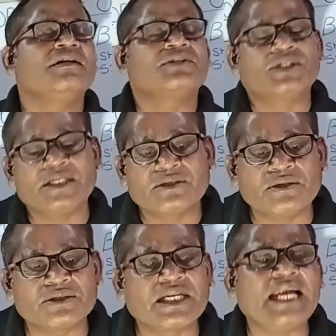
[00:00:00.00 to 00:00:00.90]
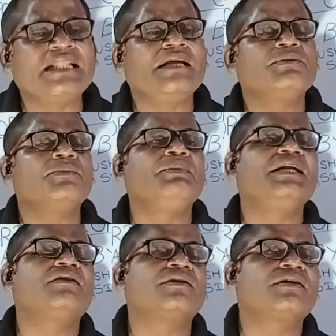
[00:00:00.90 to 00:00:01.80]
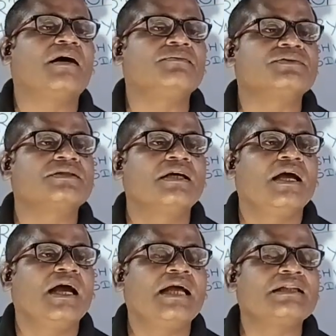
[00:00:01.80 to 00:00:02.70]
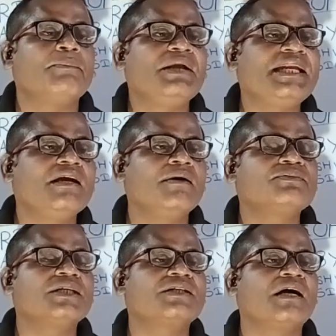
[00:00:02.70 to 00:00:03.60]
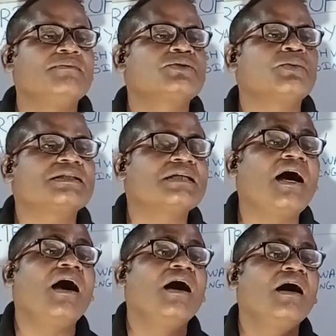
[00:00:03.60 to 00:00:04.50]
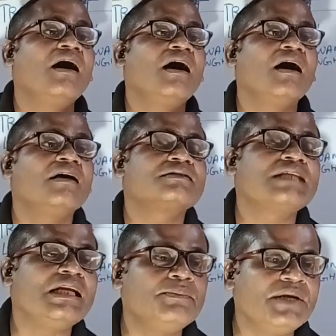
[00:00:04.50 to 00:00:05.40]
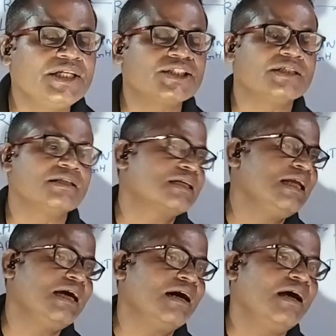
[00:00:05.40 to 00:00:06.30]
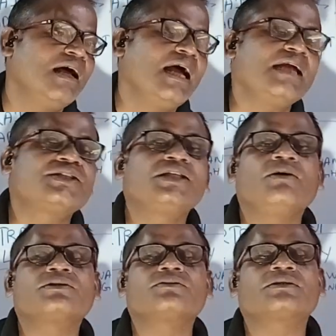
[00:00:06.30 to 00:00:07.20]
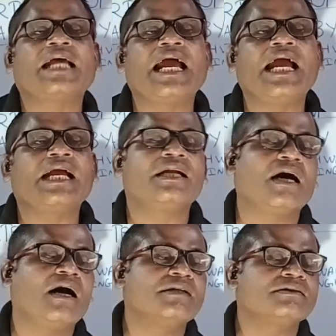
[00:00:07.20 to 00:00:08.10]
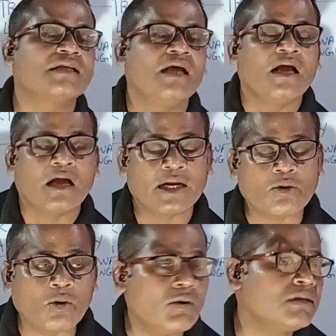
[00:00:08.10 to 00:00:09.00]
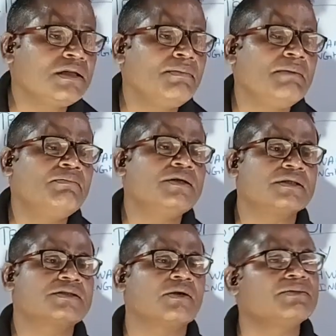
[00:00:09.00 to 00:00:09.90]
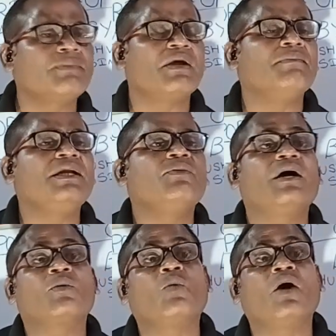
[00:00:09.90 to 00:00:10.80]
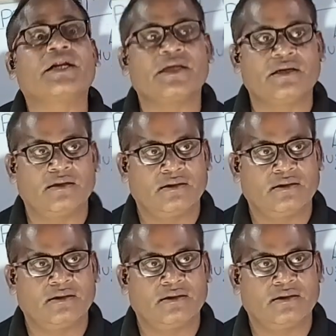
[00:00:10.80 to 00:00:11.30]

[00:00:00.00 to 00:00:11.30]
she told them to beat the drums, and the beating of the drums was a celebration. Clear? And she also sang, danced, and all the members of the family were worried.